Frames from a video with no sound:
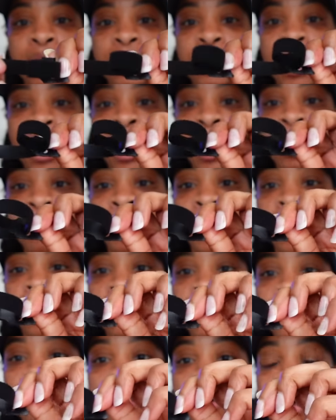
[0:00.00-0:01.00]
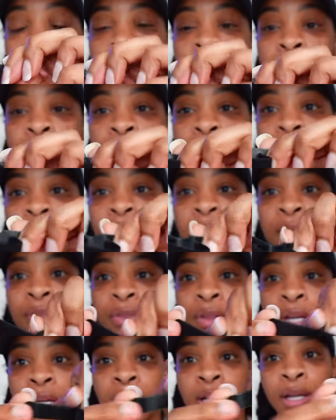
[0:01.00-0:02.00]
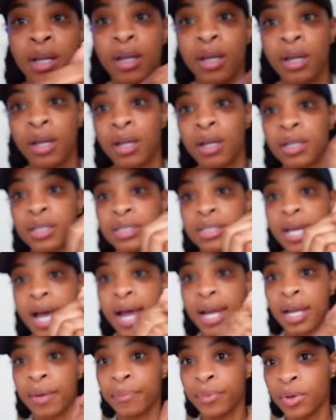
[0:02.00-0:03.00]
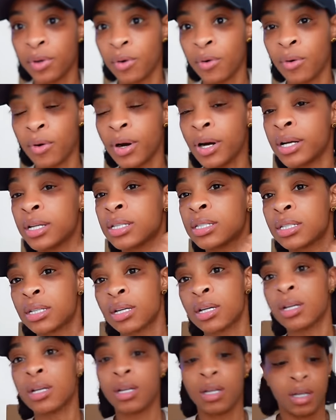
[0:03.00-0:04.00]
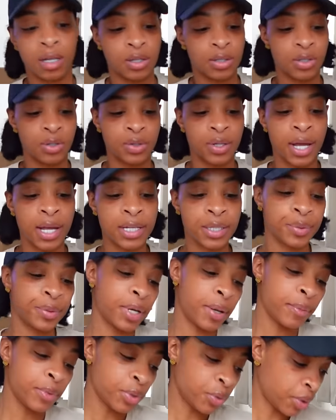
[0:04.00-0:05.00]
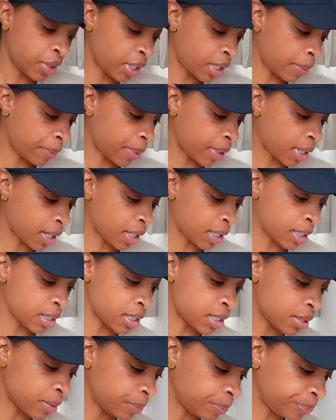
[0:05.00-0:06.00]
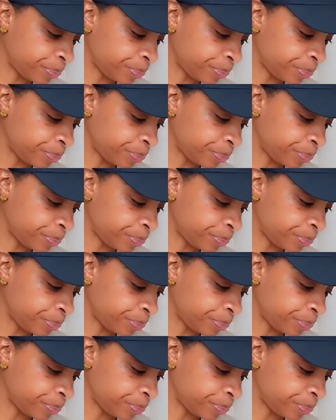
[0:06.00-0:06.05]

it tight, make it small, whatever, and then tie up your cords. So that's what I'm doing because